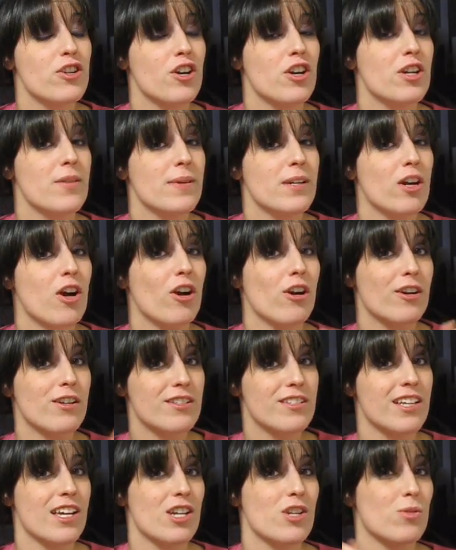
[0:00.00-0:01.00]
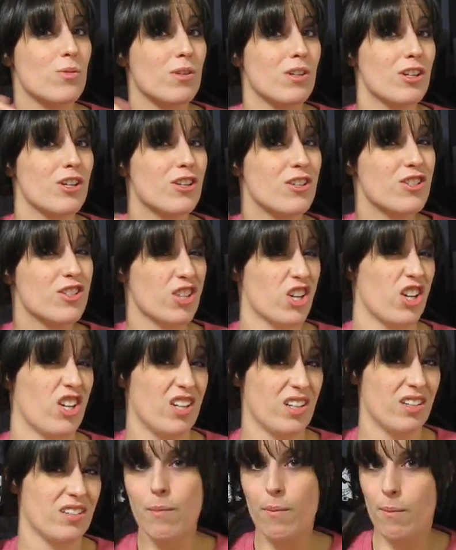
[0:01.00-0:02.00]
Tournament arc schedule looks
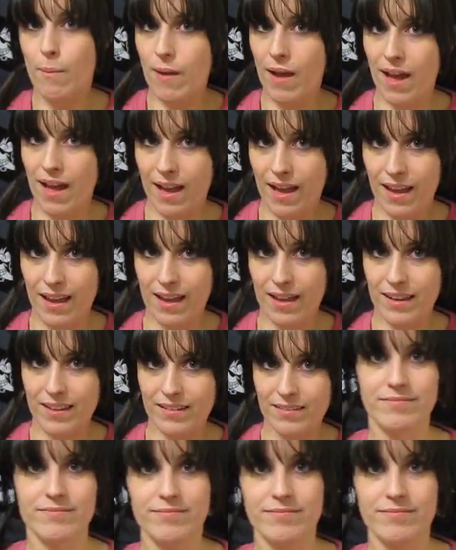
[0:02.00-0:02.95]
good. Bye!